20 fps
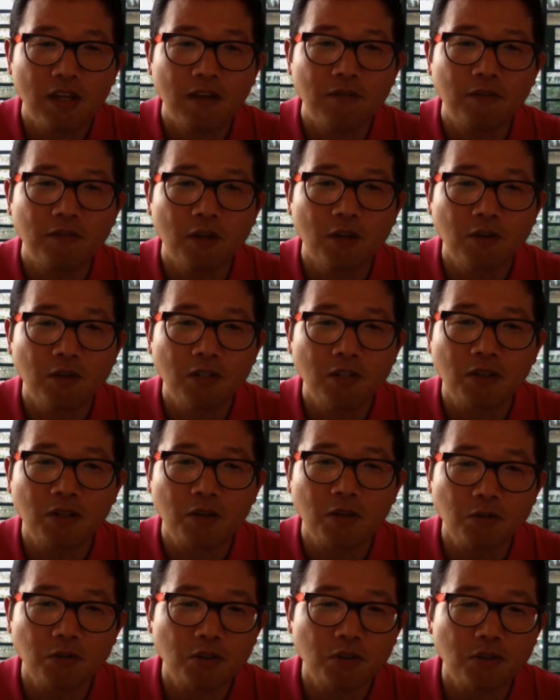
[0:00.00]
All the
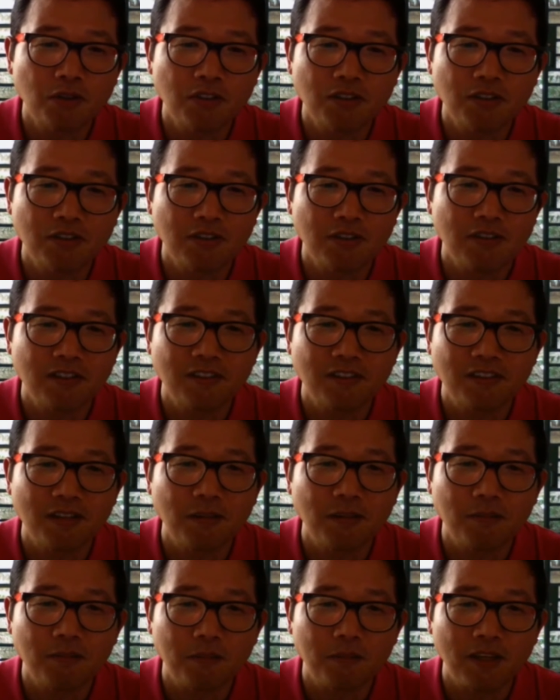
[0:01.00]
cultures in the
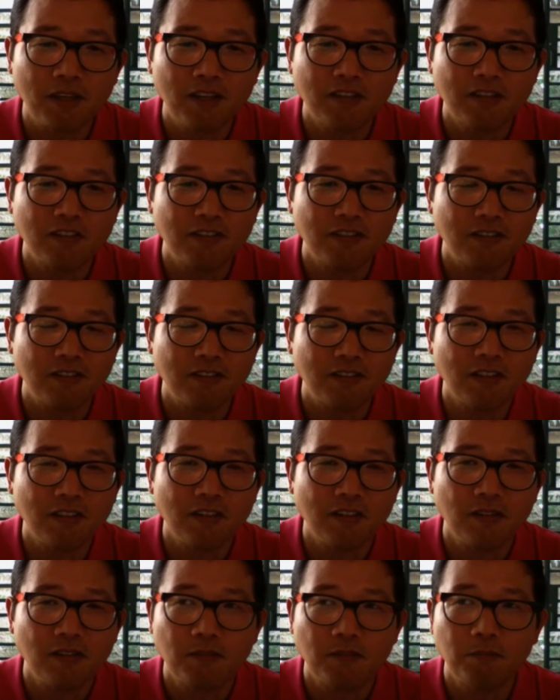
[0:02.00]
same place,
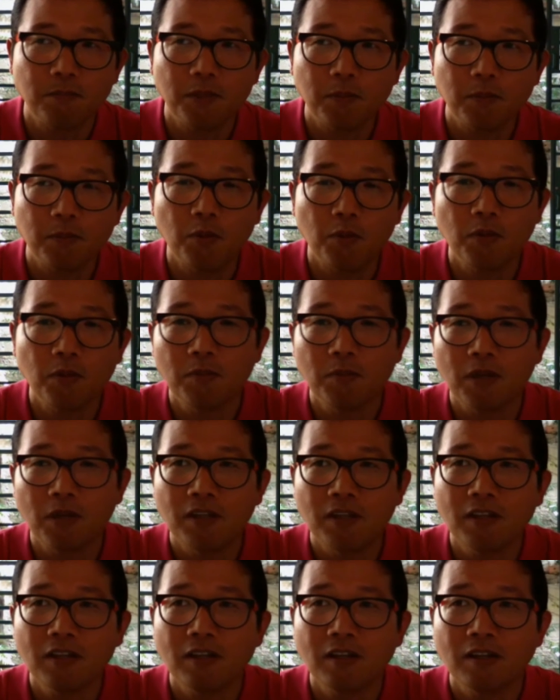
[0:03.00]
and the people in
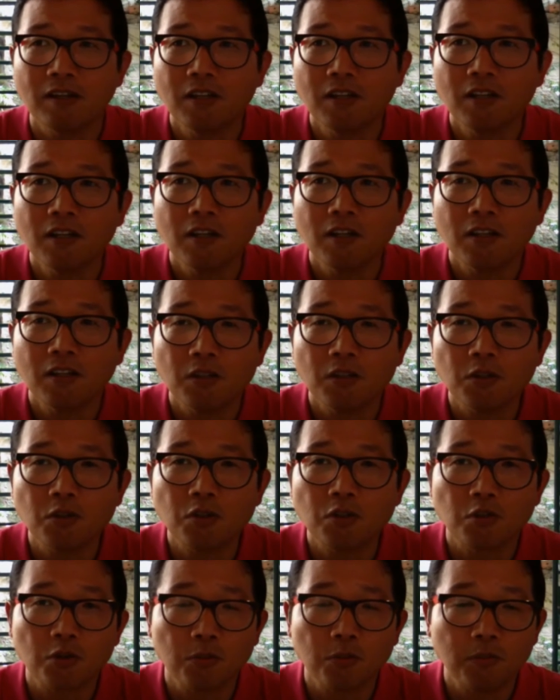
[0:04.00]
Bahia
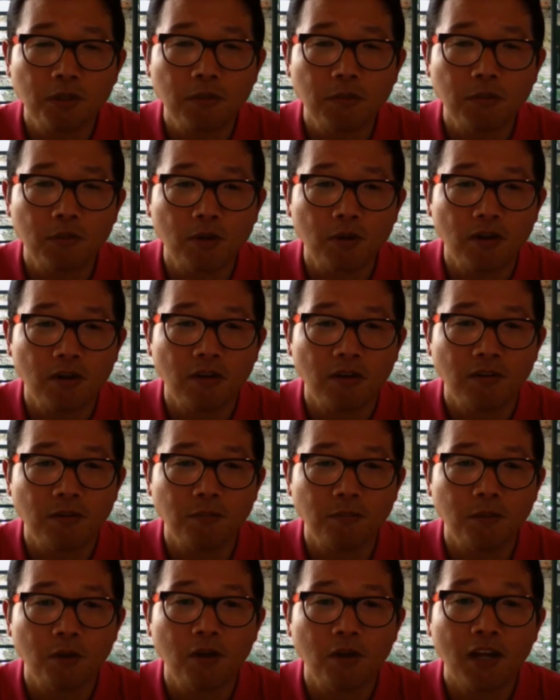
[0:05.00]
used to be
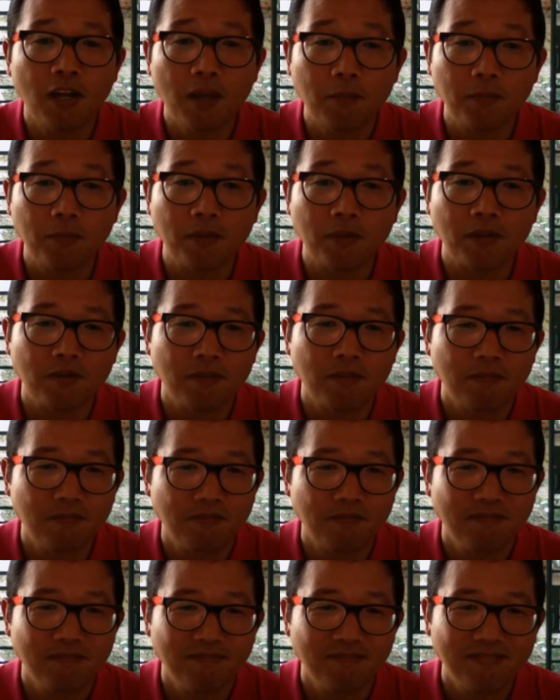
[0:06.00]
more happy
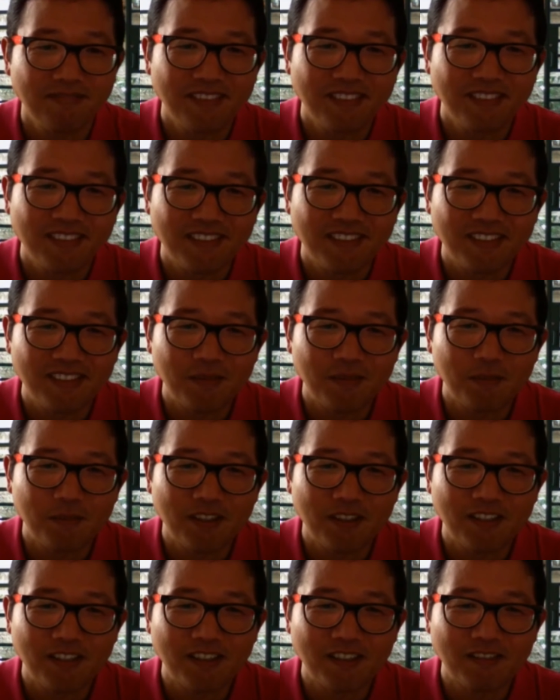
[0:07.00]
in
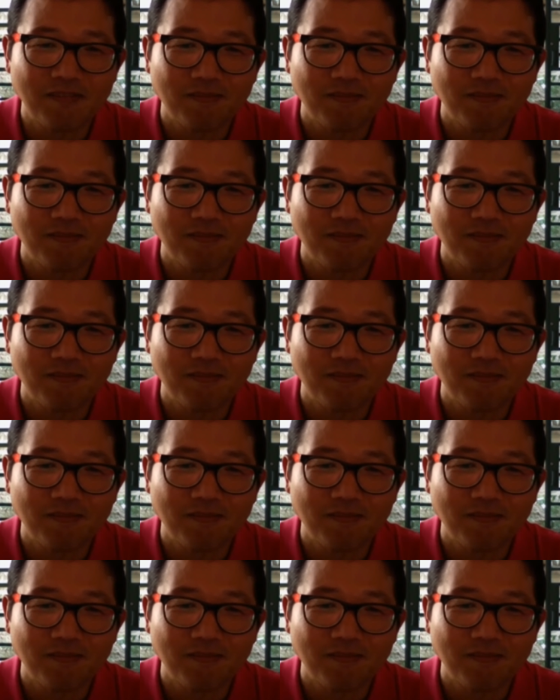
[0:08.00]
Bahia.